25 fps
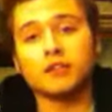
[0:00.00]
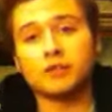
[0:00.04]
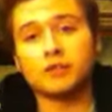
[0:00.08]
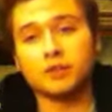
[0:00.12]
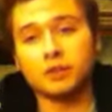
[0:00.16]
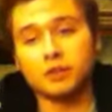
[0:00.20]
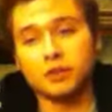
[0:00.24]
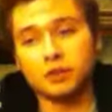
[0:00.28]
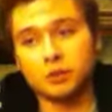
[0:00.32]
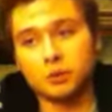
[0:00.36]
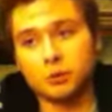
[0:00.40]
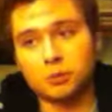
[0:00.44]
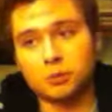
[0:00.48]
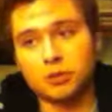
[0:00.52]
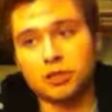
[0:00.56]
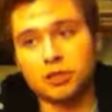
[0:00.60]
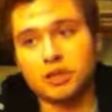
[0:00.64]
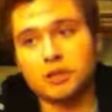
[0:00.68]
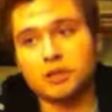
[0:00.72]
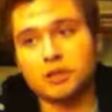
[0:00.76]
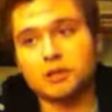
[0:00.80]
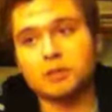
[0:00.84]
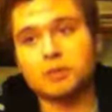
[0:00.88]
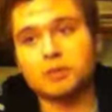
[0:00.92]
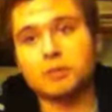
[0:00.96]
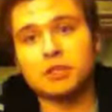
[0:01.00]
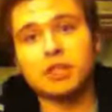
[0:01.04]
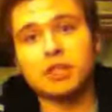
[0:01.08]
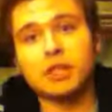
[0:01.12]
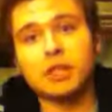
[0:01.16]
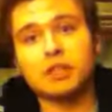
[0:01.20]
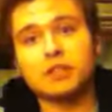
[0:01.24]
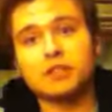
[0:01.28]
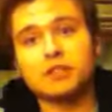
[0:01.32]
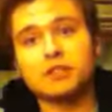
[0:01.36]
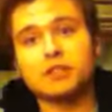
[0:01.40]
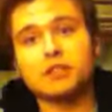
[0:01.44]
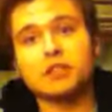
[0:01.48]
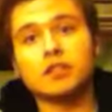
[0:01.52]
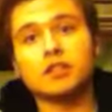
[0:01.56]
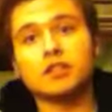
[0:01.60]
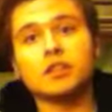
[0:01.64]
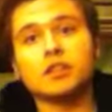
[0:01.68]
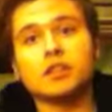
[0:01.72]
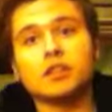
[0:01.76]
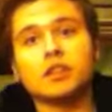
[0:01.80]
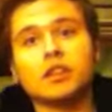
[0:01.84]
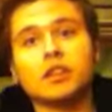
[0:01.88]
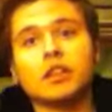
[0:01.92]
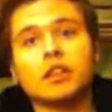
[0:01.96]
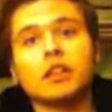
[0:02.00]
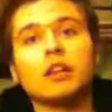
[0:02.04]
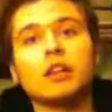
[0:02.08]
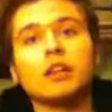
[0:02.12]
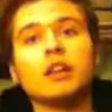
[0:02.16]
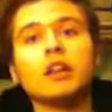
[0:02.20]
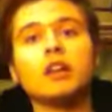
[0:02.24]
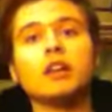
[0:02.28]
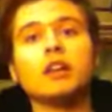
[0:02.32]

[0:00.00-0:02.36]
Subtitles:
for newer players because you can